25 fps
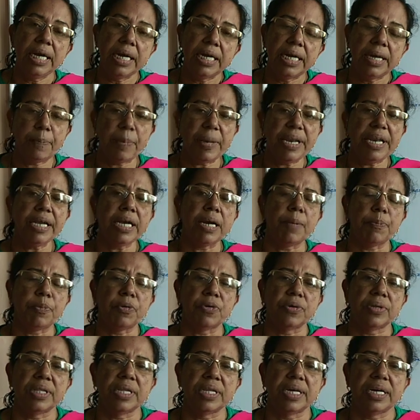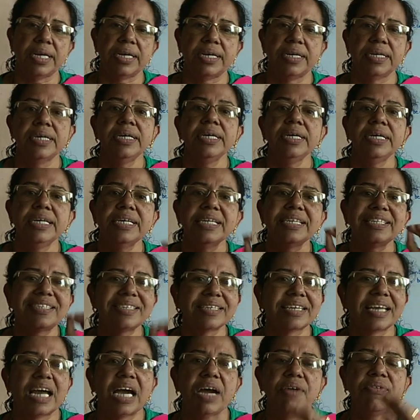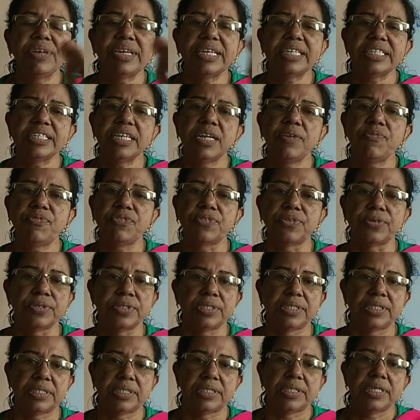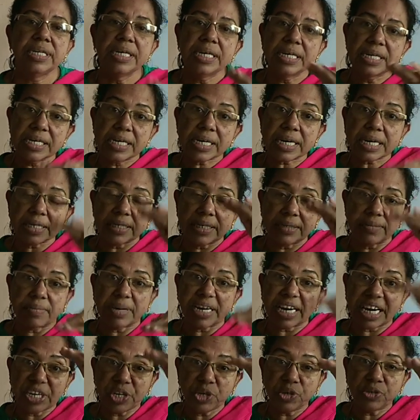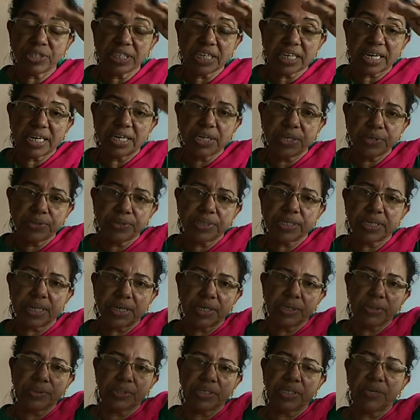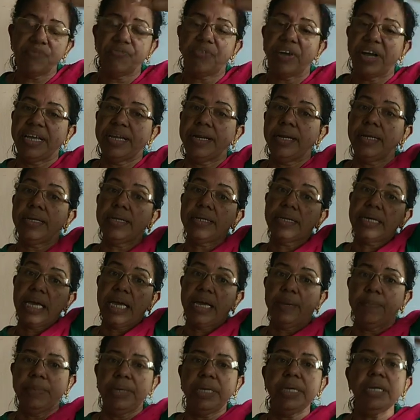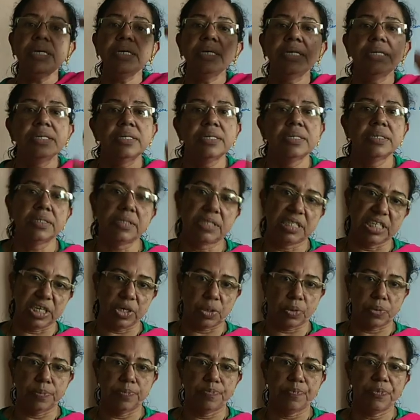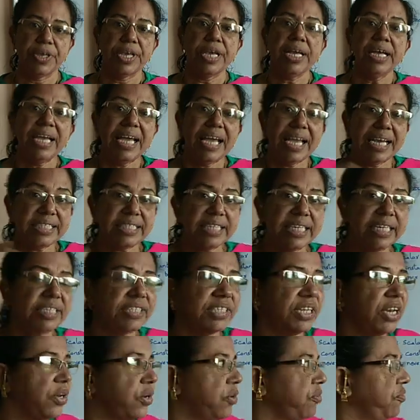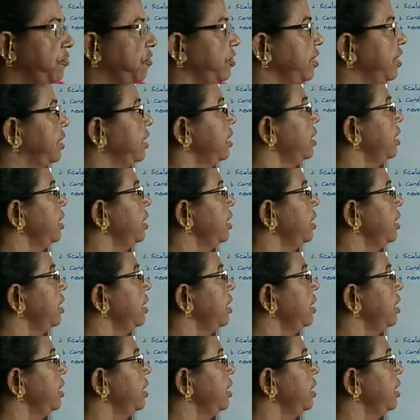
Depending upon that, it's a gravitational force reducing, finally it can be zero. as a result of it,